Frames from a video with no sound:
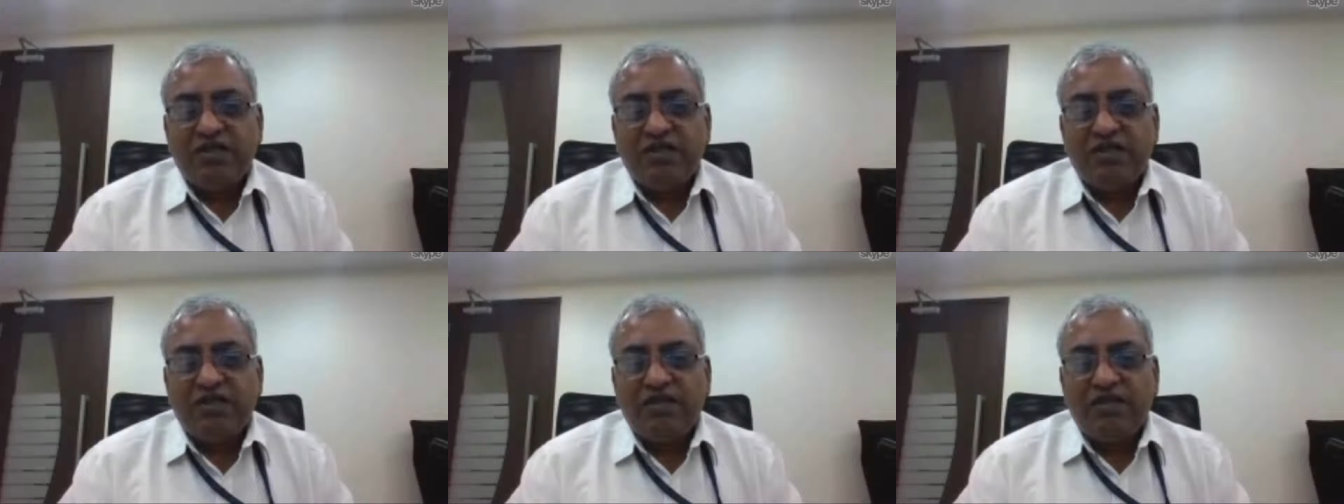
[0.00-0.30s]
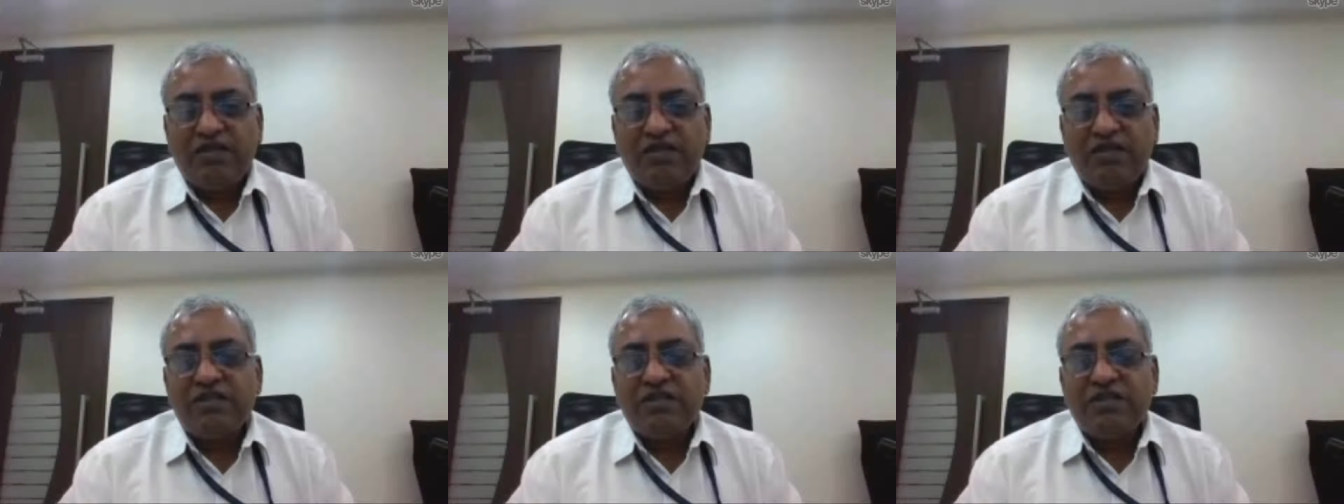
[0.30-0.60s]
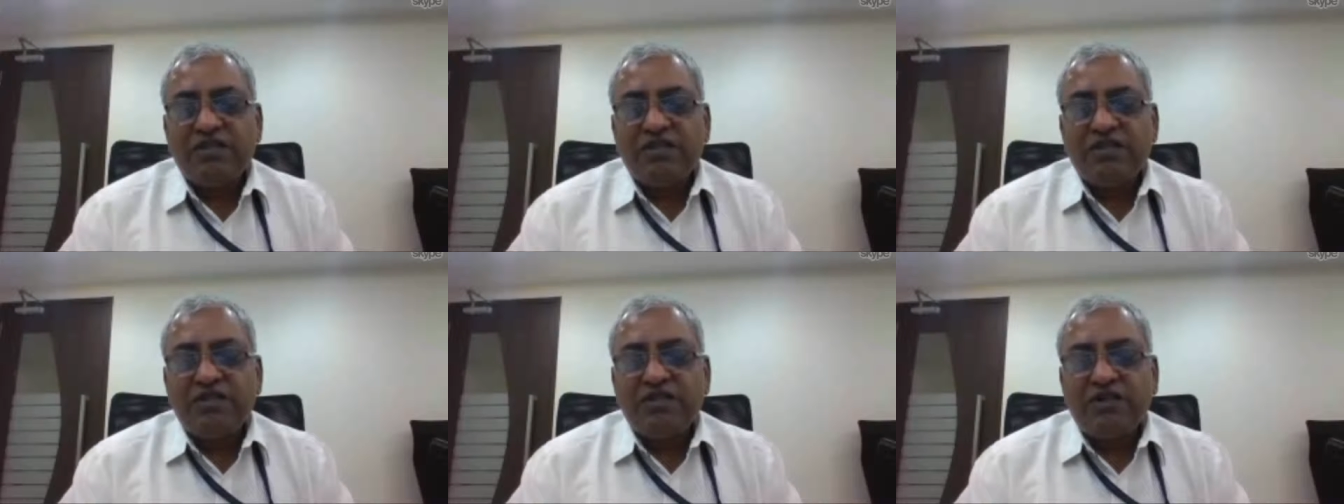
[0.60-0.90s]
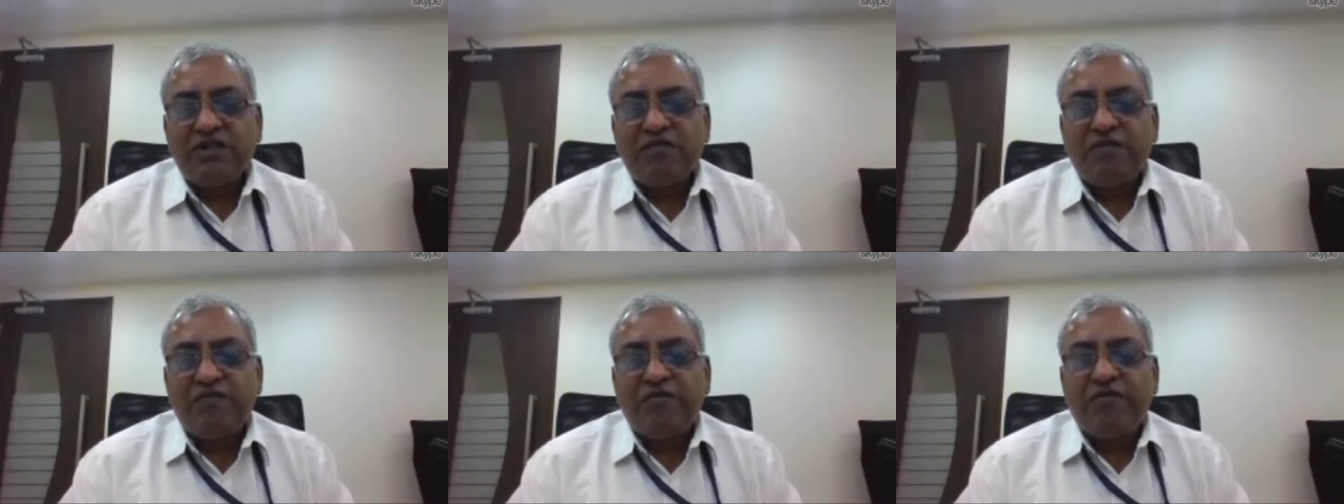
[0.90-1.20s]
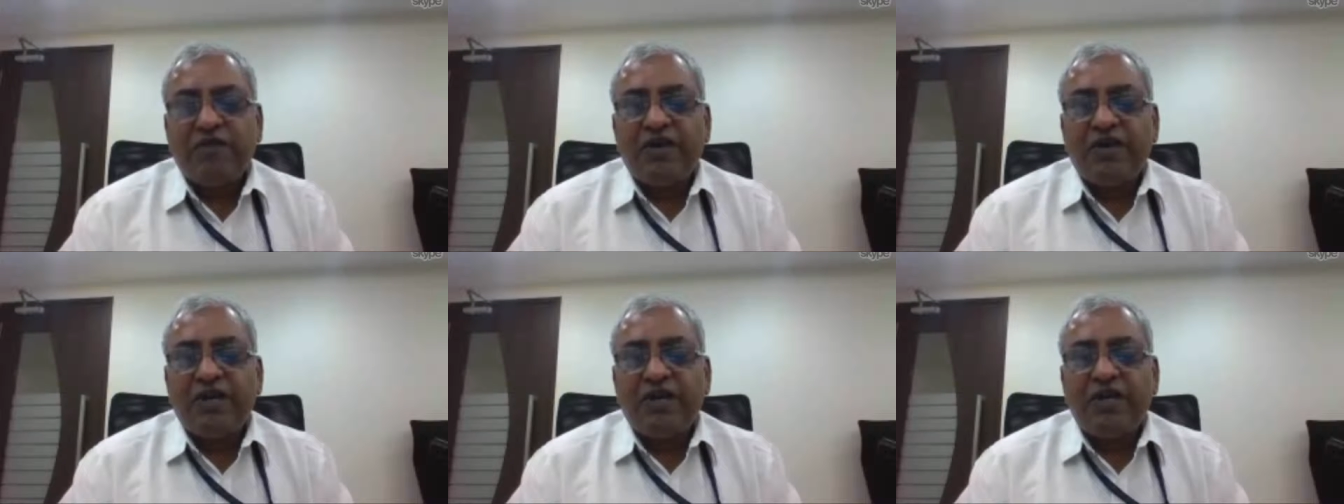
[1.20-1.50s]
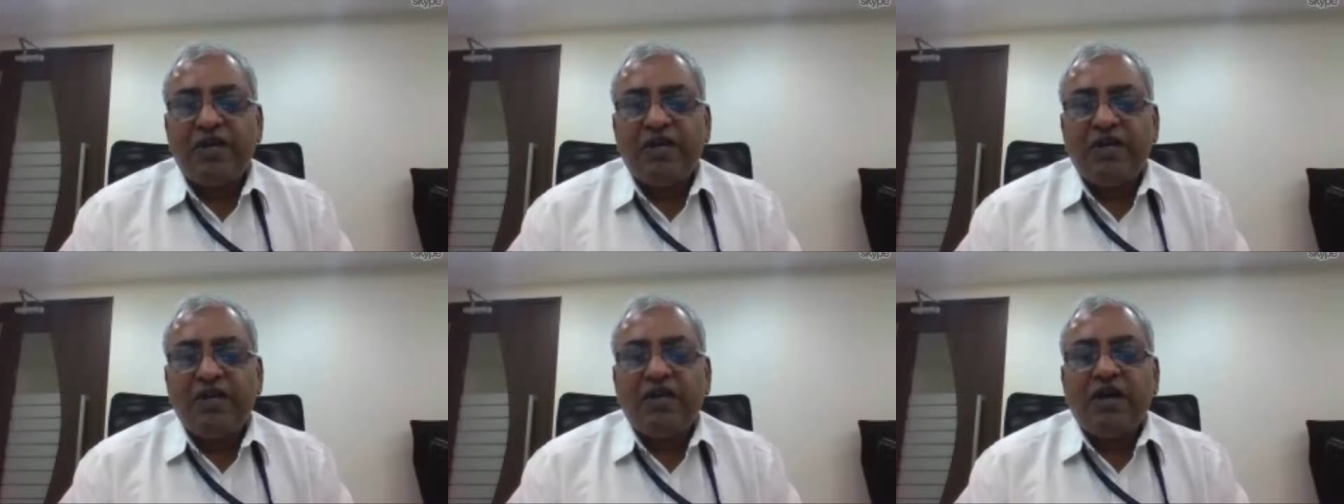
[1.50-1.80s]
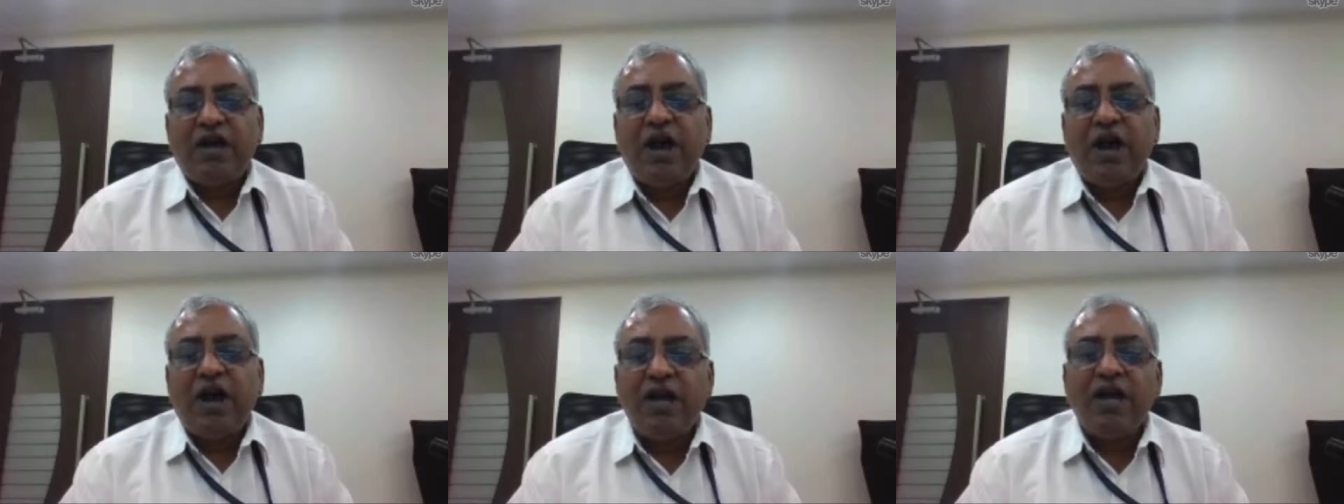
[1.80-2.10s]
the teachers were
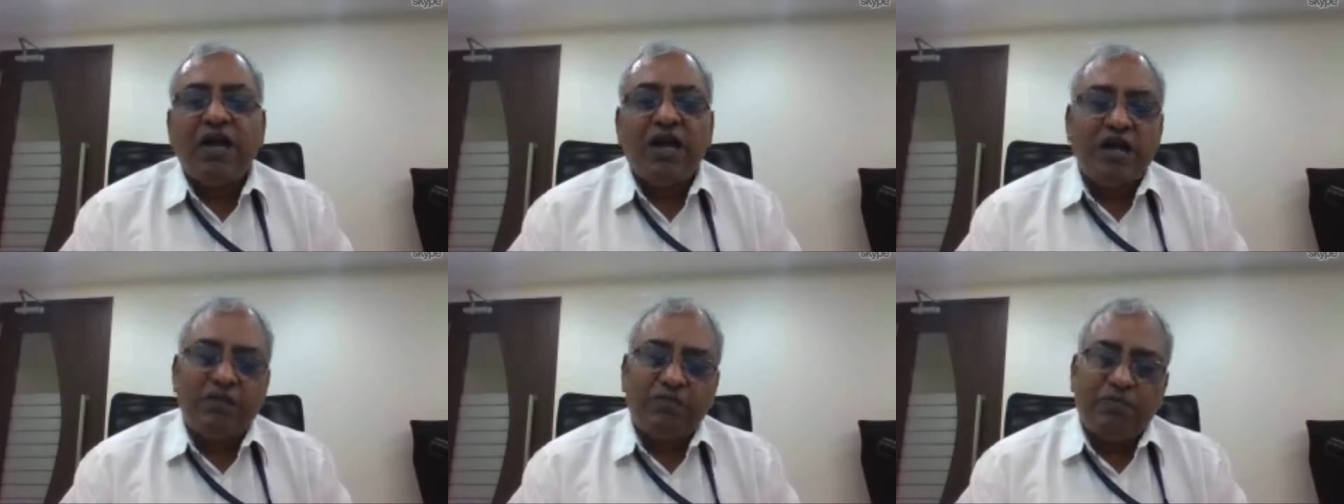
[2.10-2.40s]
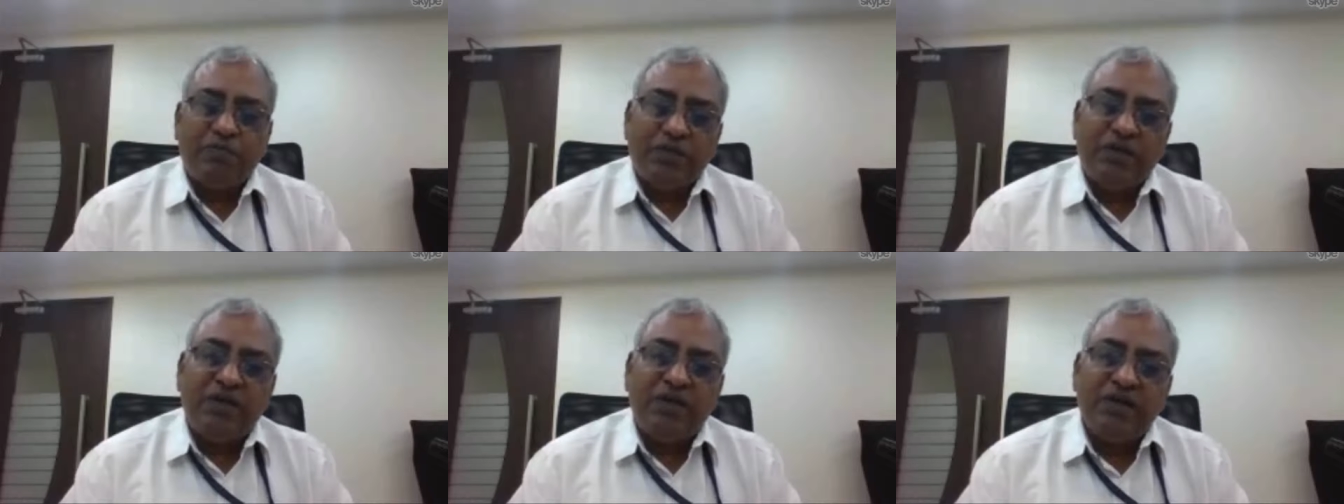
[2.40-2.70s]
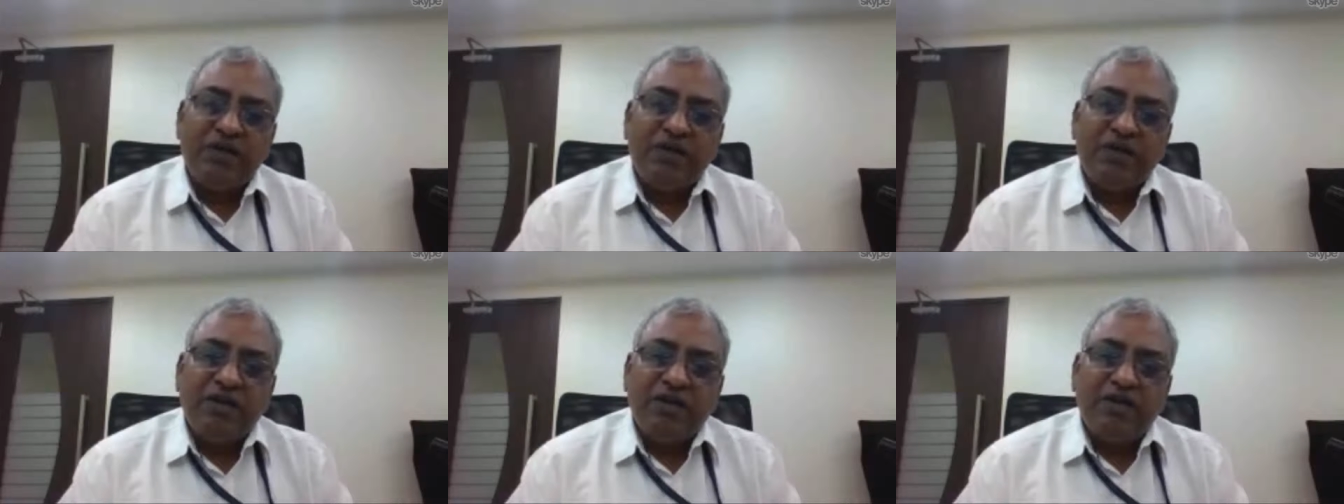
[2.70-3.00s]
very unhappy